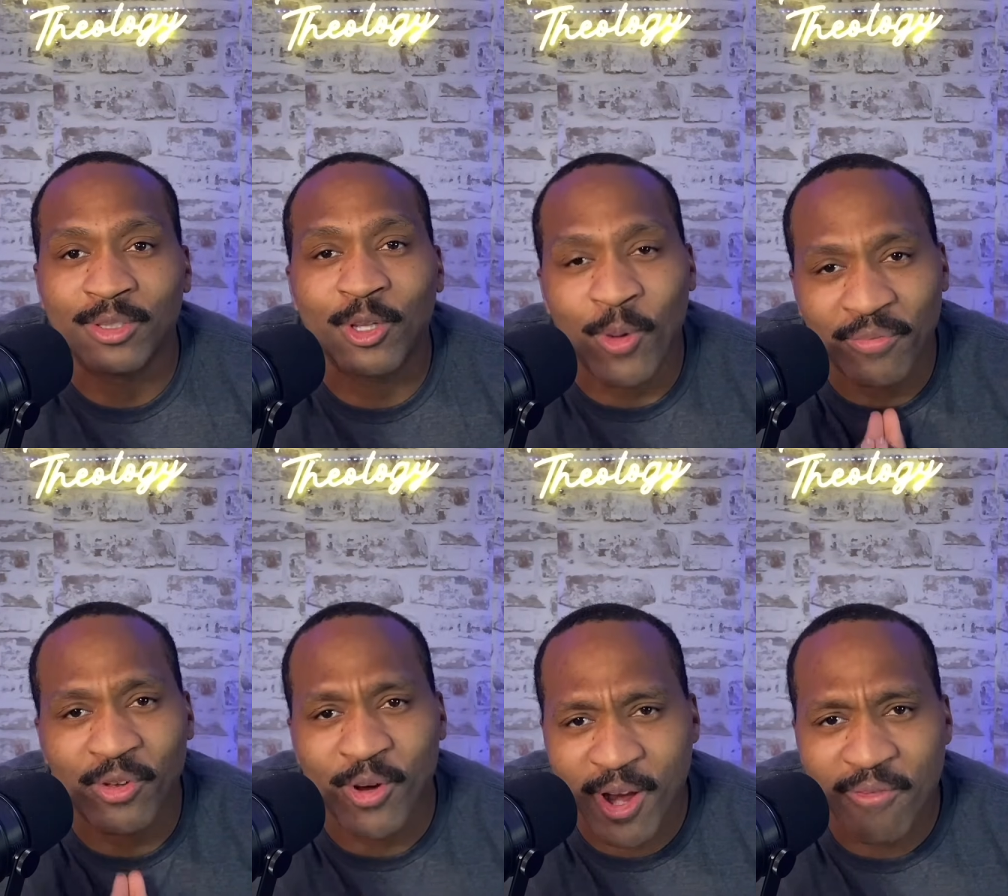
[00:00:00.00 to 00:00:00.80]
So if
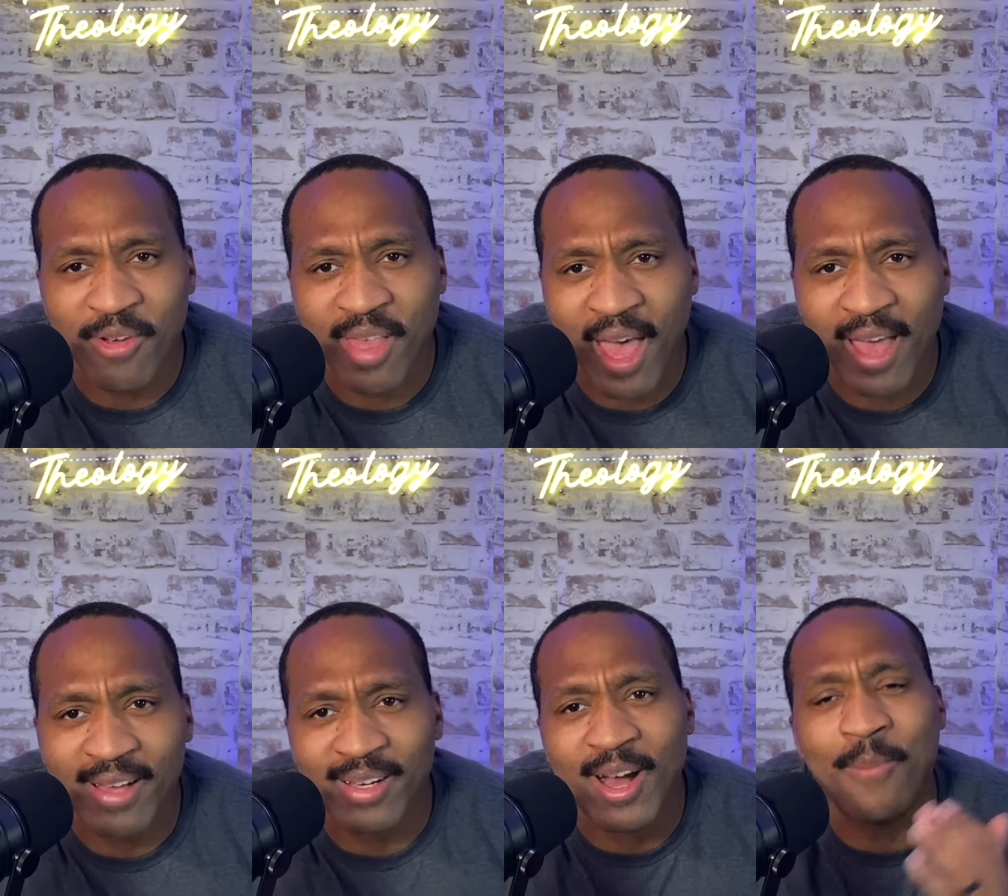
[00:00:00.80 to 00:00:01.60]
you're here for that,
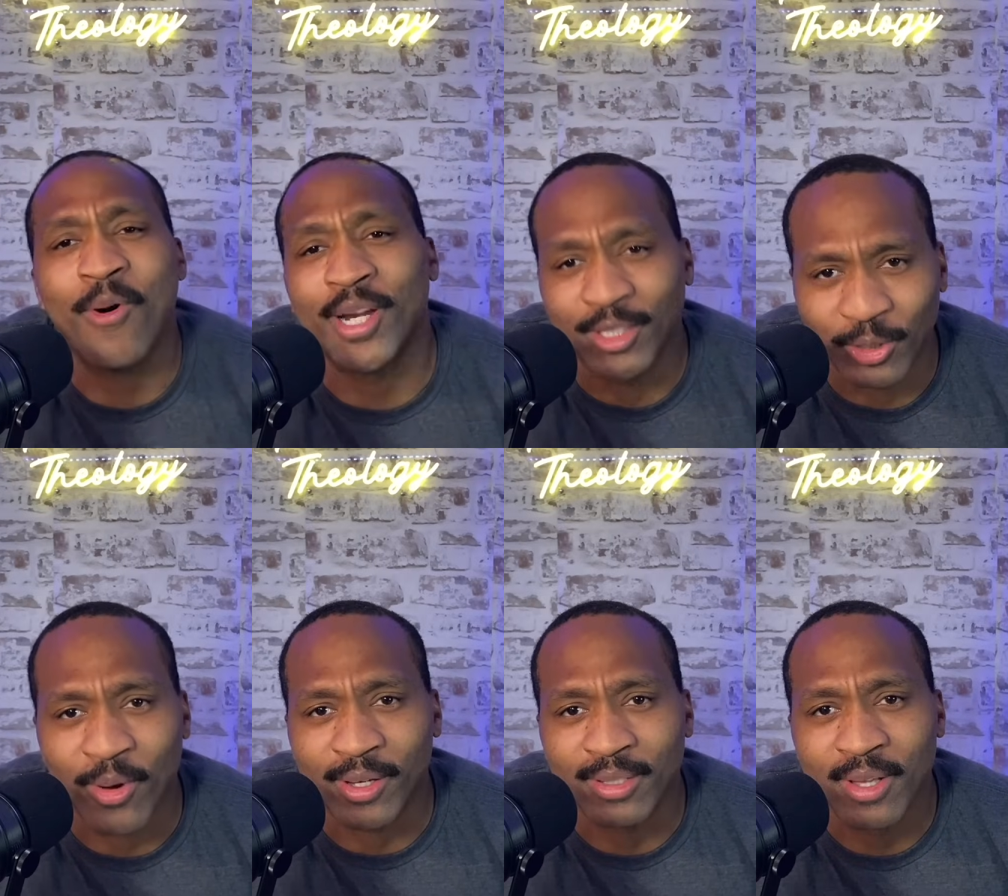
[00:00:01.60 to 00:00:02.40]
come on and
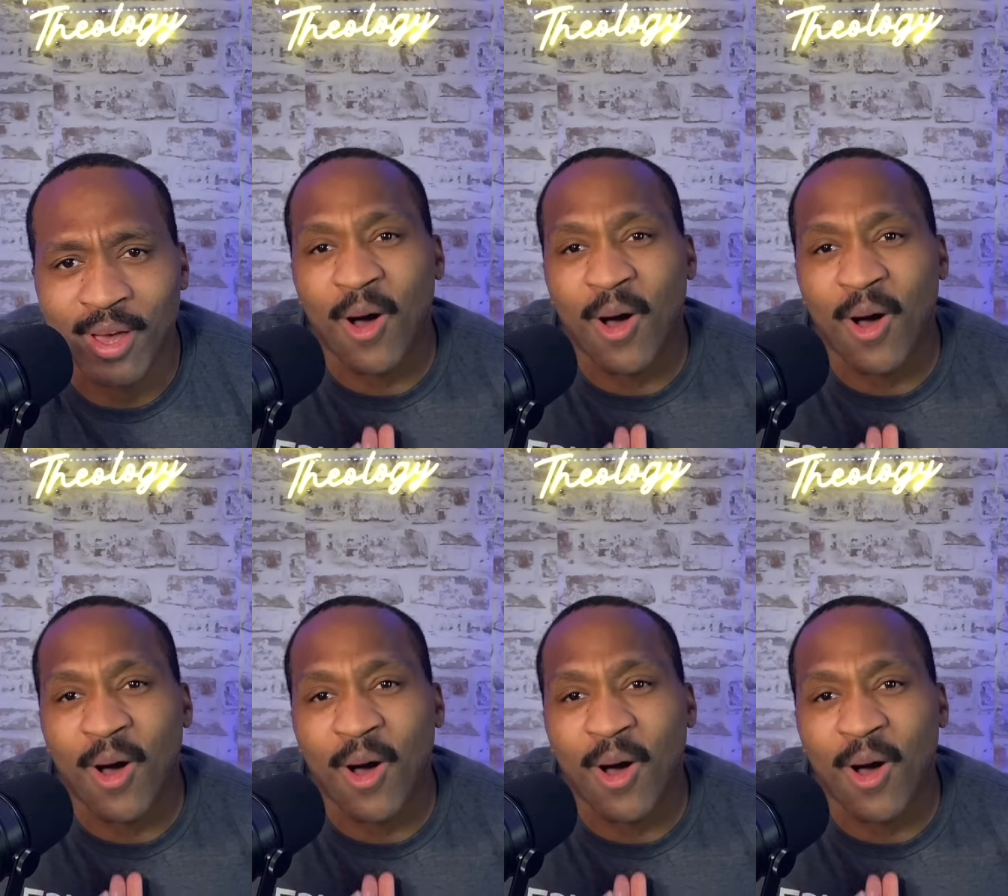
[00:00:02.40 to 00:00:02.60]
join us.